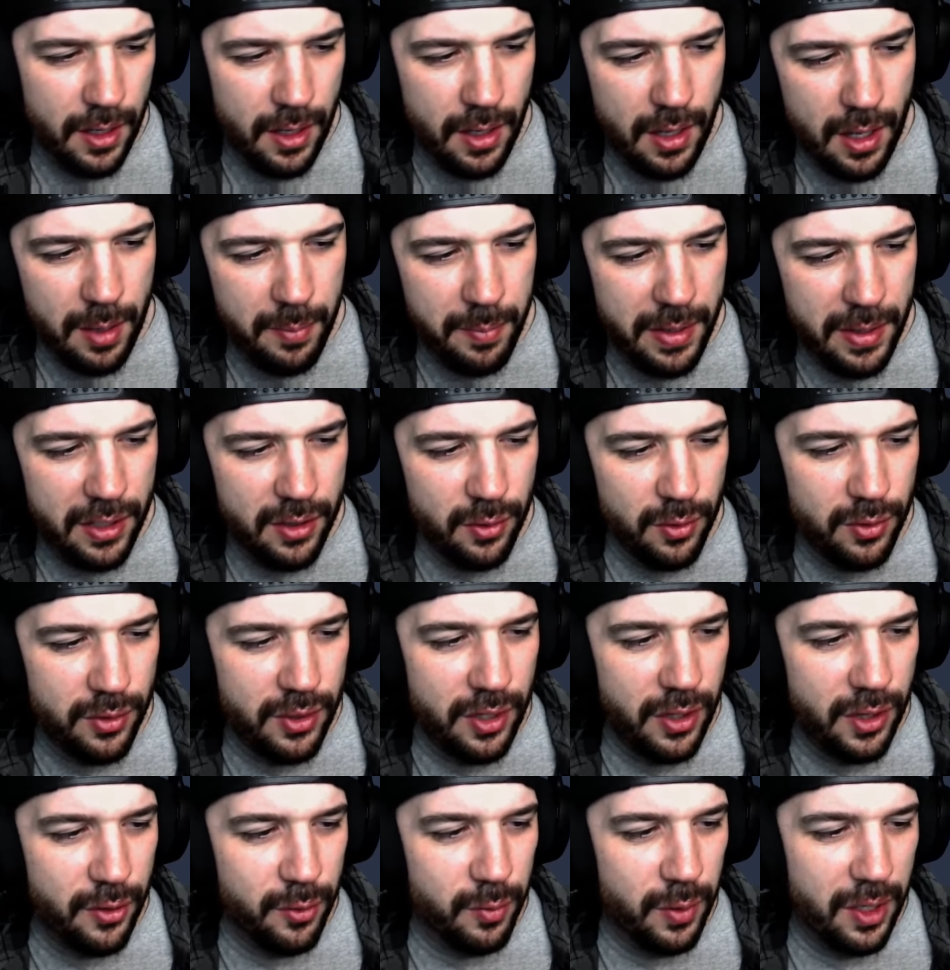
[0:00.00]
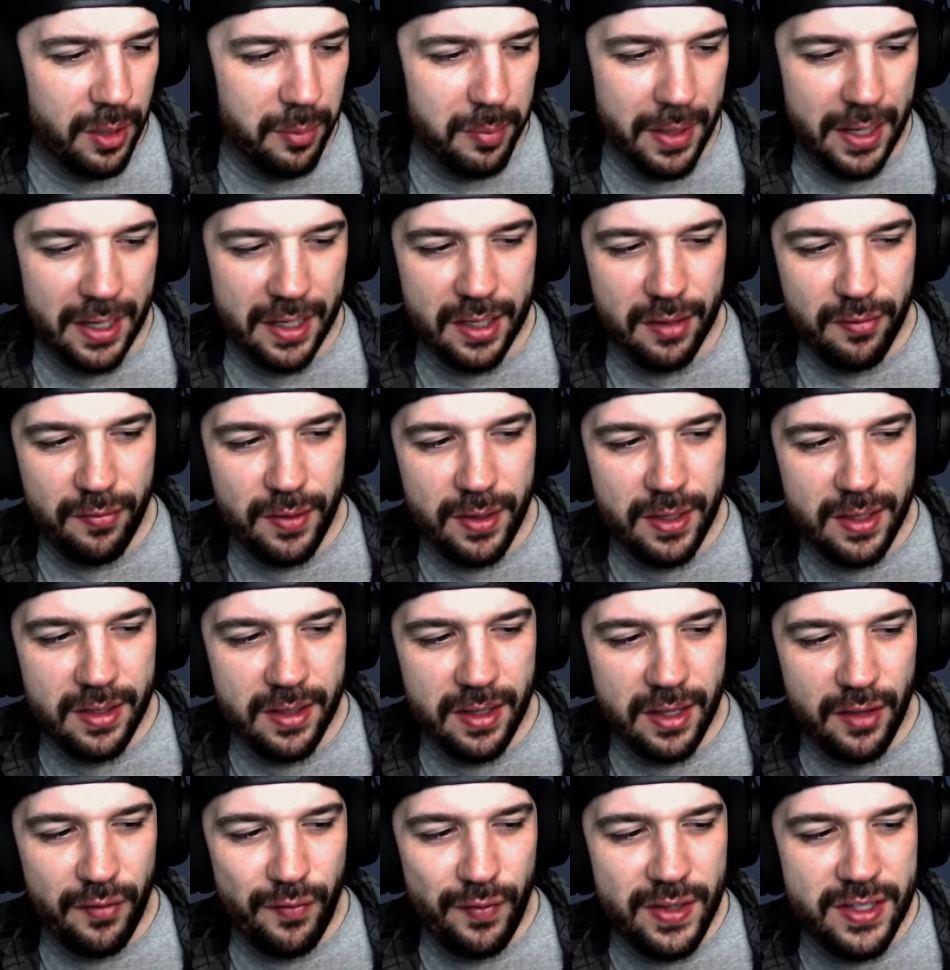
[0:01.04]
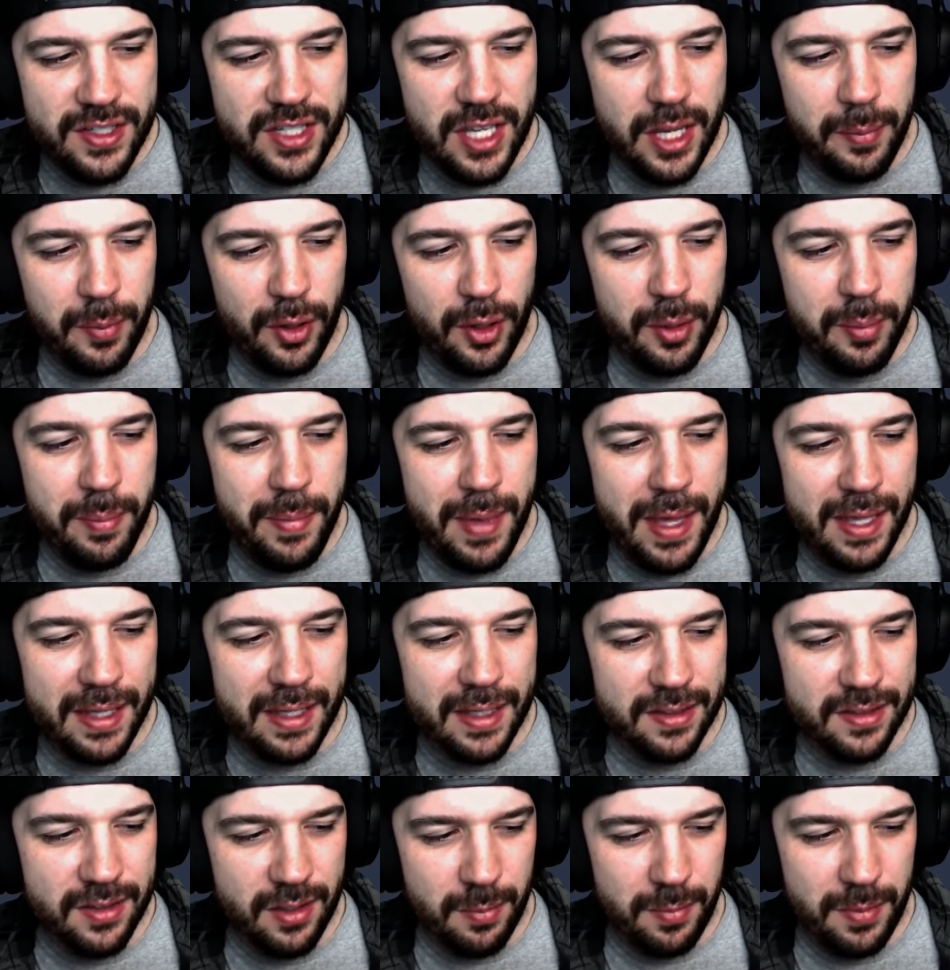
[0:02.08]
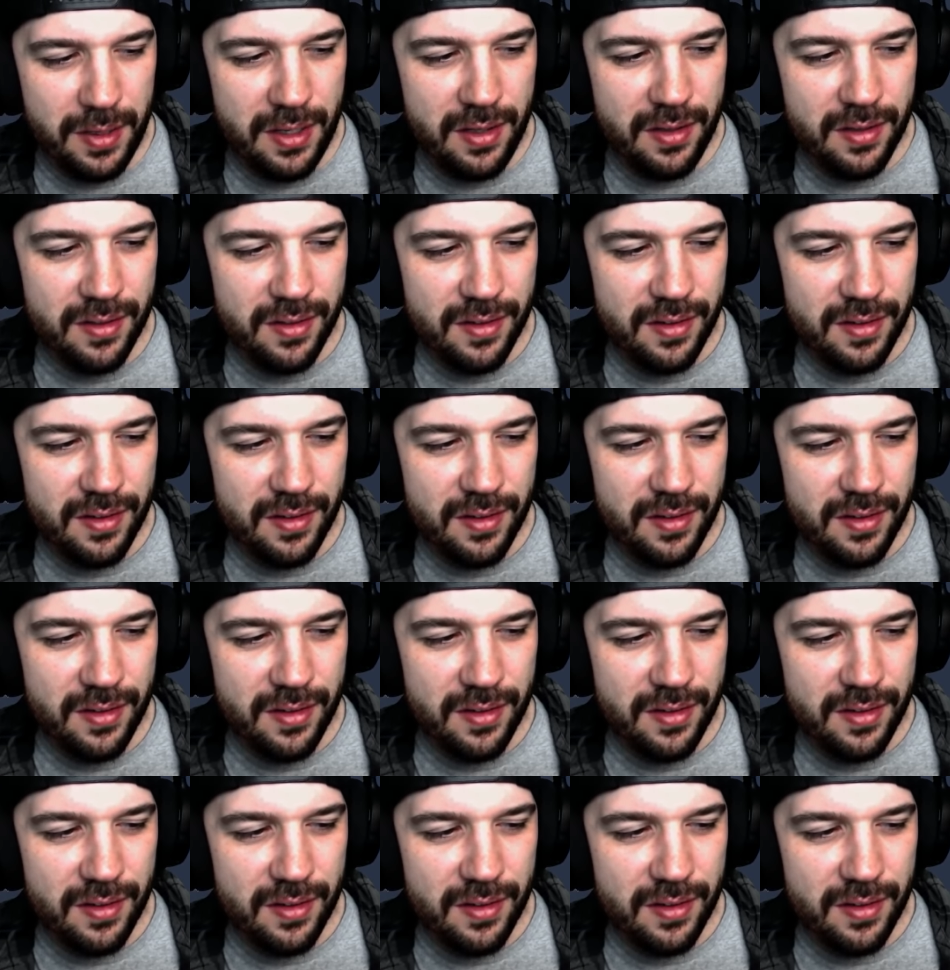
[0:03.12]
might go another running back if he's able to make it to me.